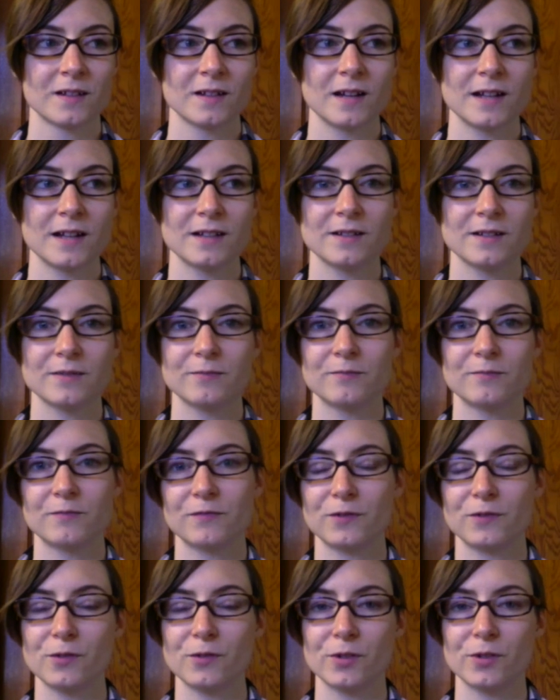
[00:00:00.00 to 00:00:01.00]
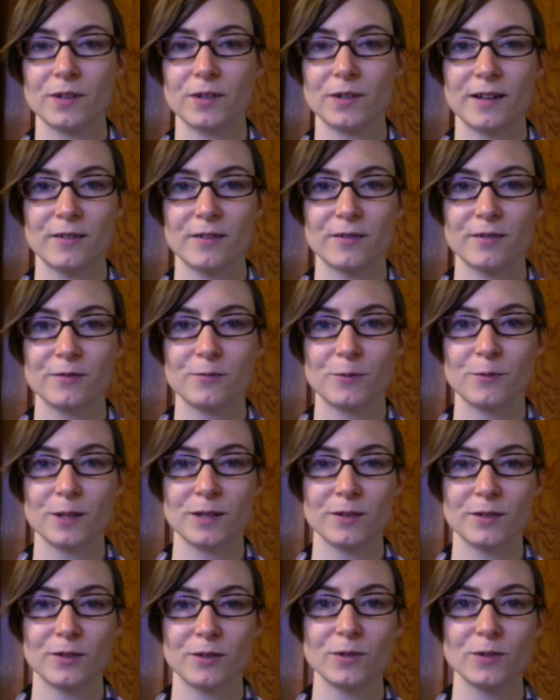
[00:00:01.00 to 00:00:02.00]
kind of float around
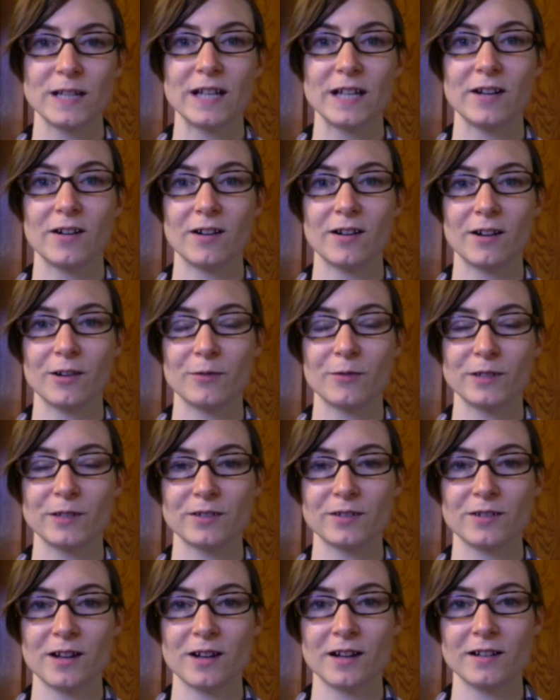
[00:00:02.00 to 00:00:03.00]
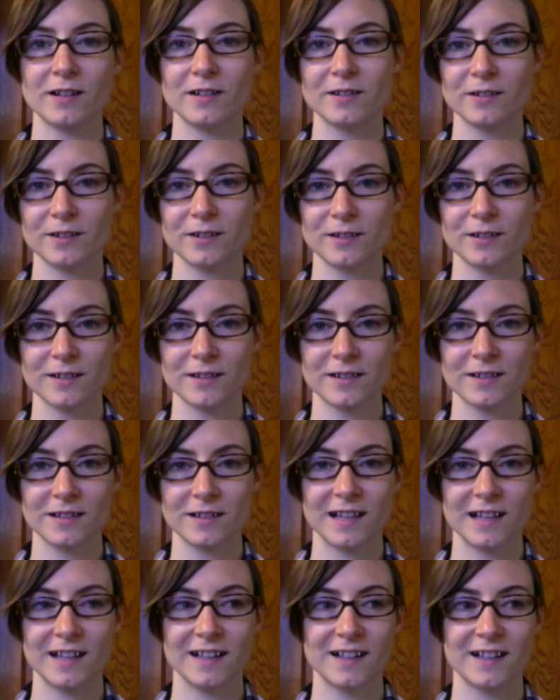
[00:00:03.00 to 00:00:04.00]
who they are when they're not on Earth.
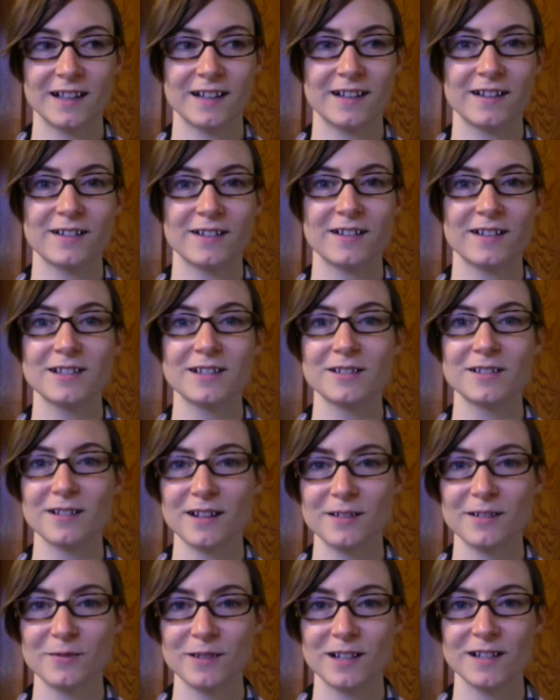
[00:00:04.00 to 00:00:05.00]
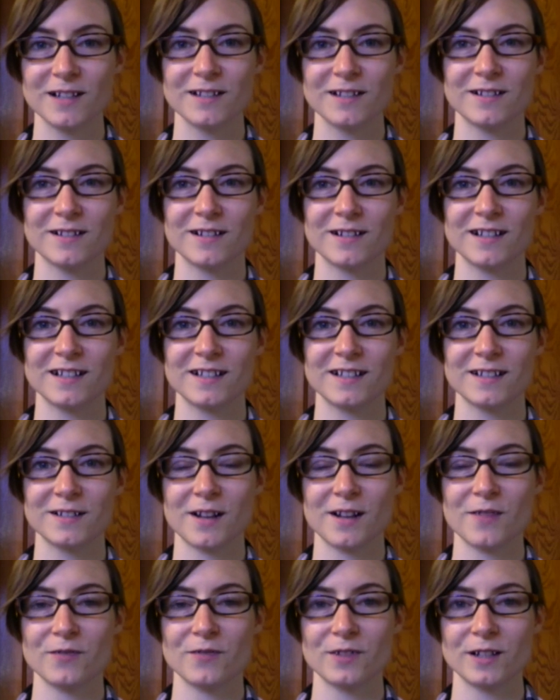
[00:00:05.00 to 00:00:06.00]
And that's kind of when I started
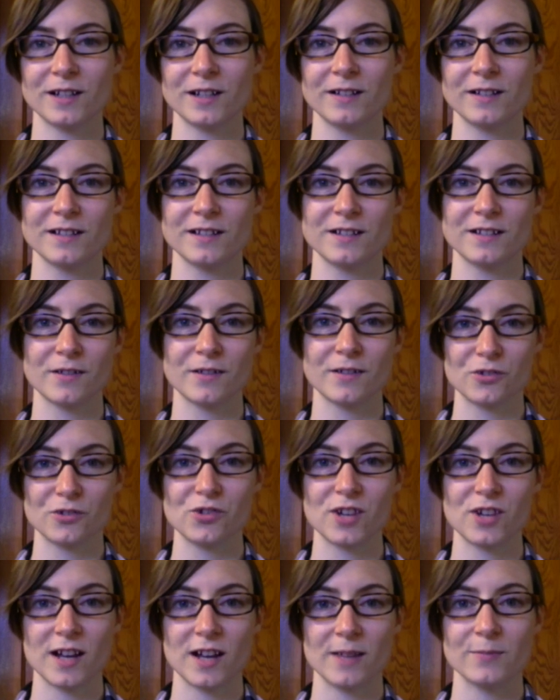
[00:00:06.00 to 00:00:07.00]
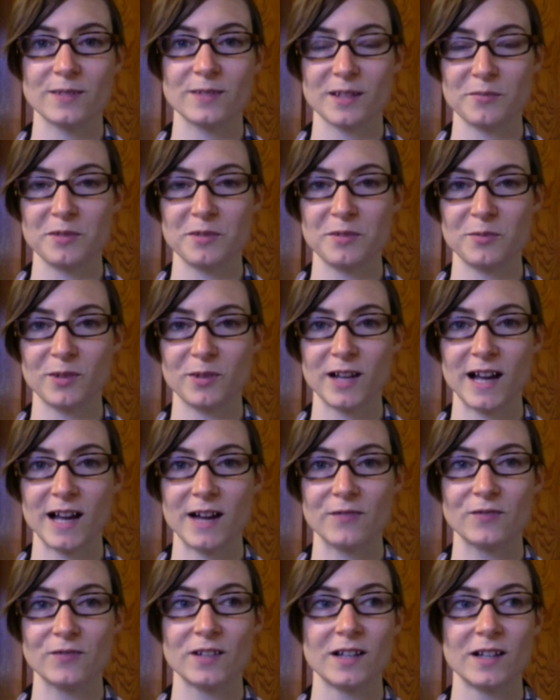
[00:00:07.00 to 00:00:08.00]
discovering these other jobs that people
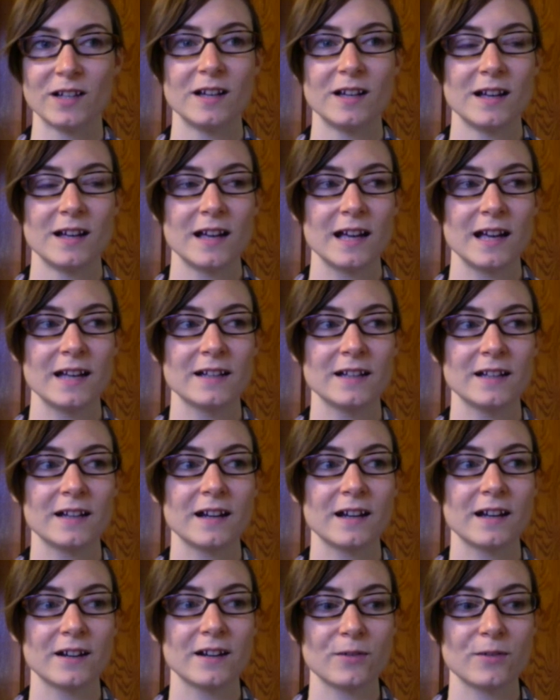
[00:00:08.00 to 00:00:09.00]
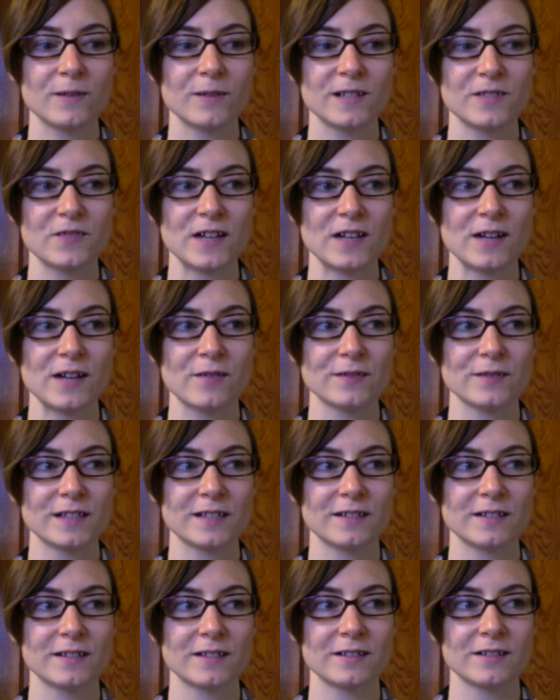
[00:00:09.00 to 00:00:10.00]
have. Mm. And I always found
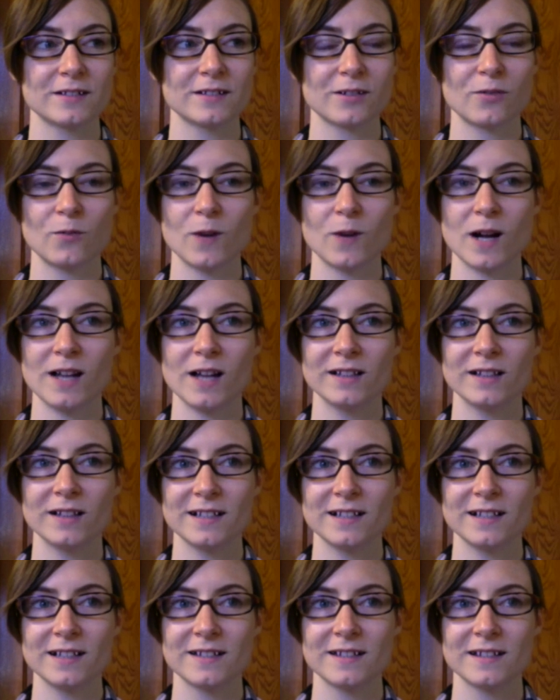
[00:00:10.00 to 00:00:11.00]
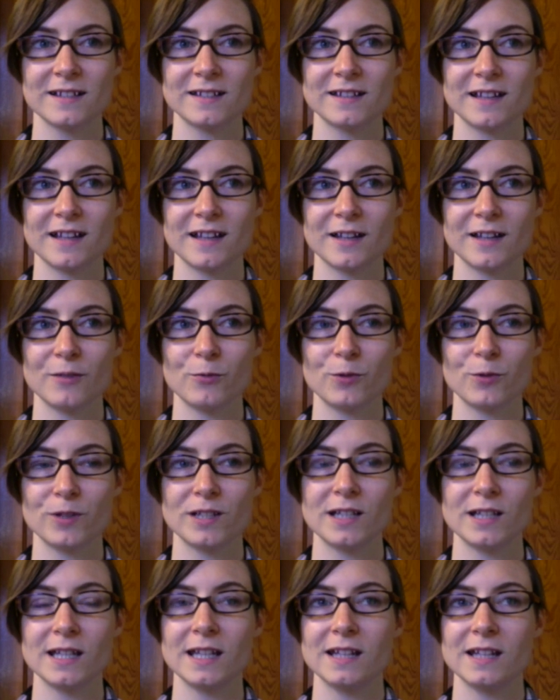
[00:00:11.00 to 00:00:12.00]
that the qualities that they would
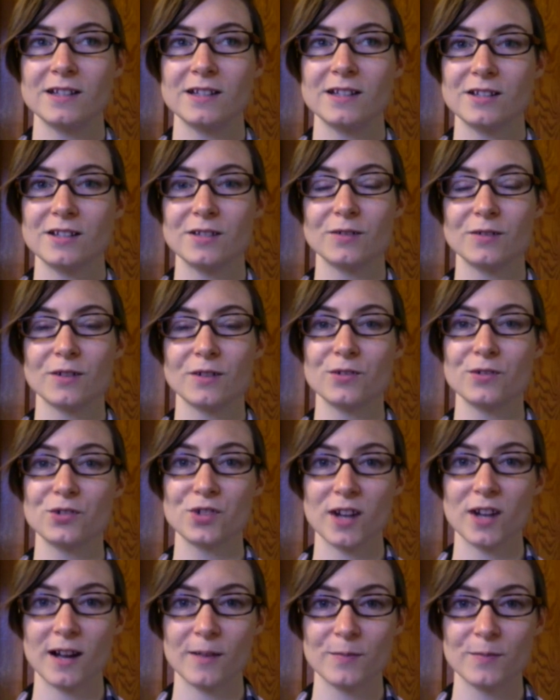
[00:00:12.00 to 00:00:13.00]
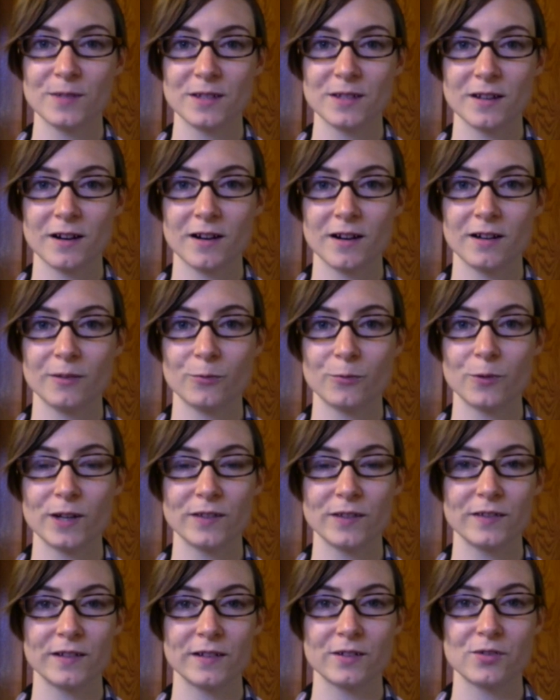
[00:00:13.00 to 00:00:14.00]
need to do those jobs are
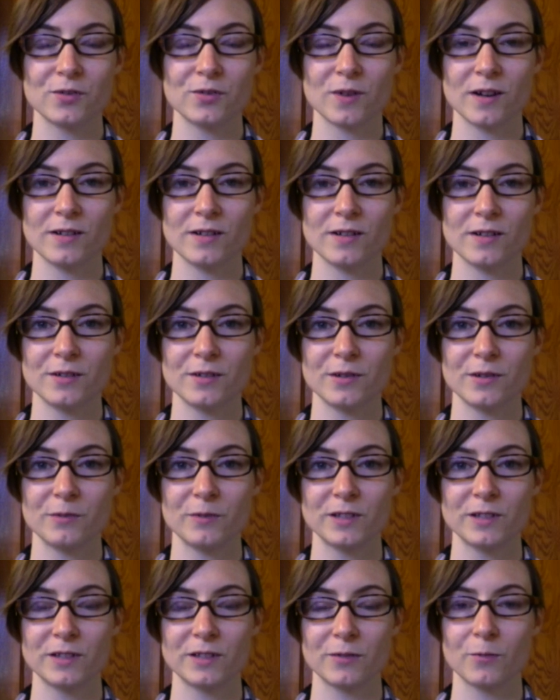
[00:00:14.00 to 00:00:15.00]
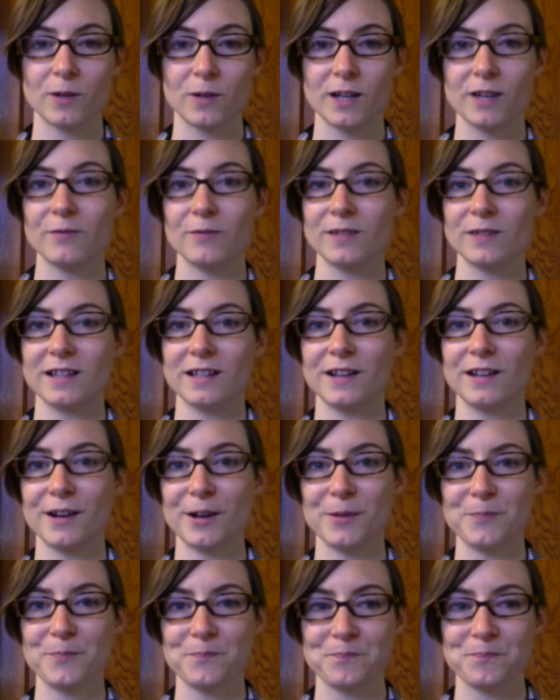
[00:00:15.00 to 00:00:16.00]
what they're drawn to and what they're working with
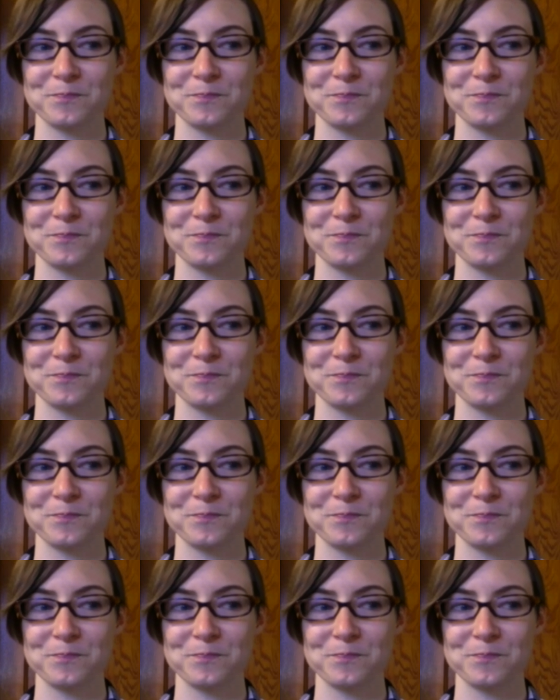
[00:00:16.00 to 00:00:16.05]
here.